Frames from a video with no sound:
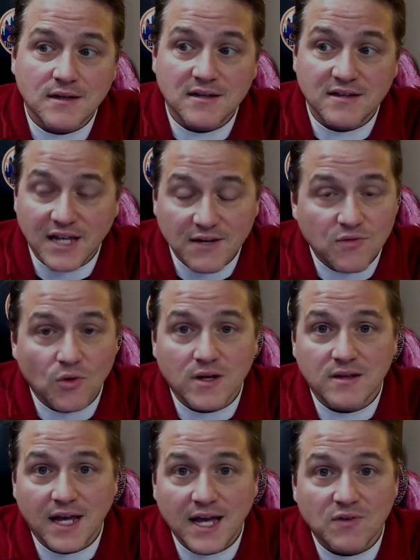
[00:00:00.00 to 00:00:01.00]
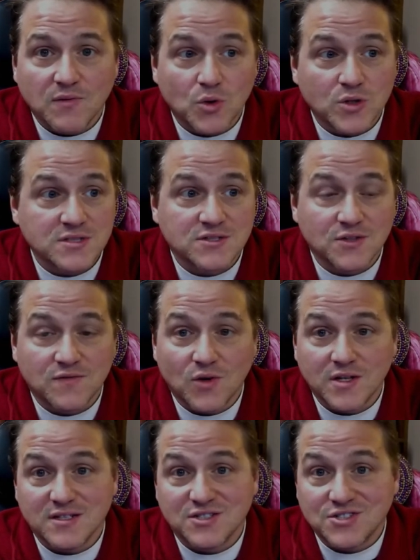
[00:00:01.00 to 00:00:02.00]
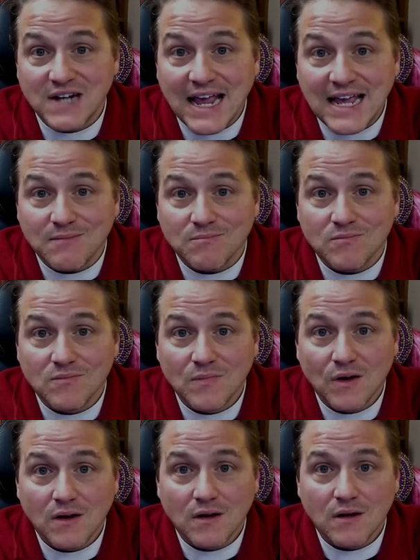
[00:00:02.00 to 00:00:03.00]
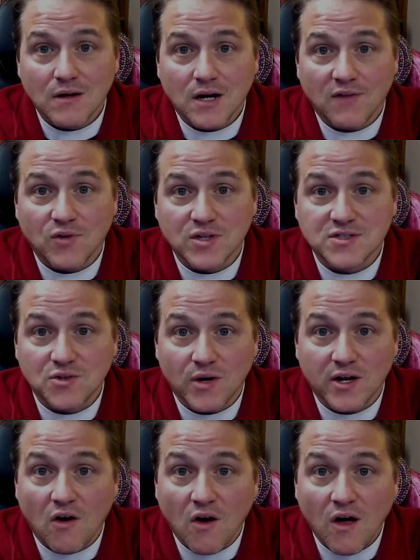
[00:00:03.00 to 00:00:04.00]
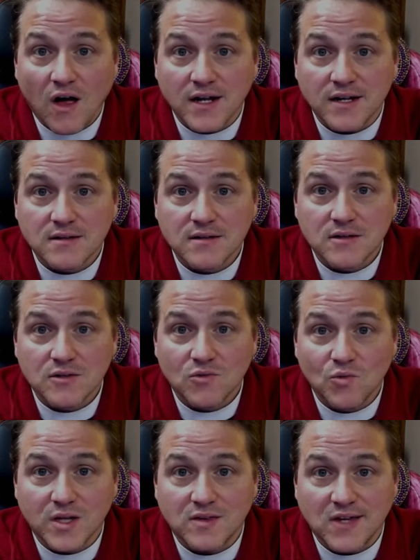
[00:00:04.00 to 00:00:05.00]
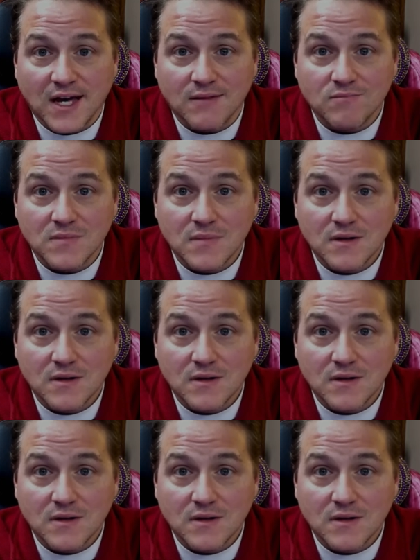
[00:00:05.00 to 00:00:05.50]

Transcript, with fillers: They avoid they have abortions to avoid the shame of what's going on with them.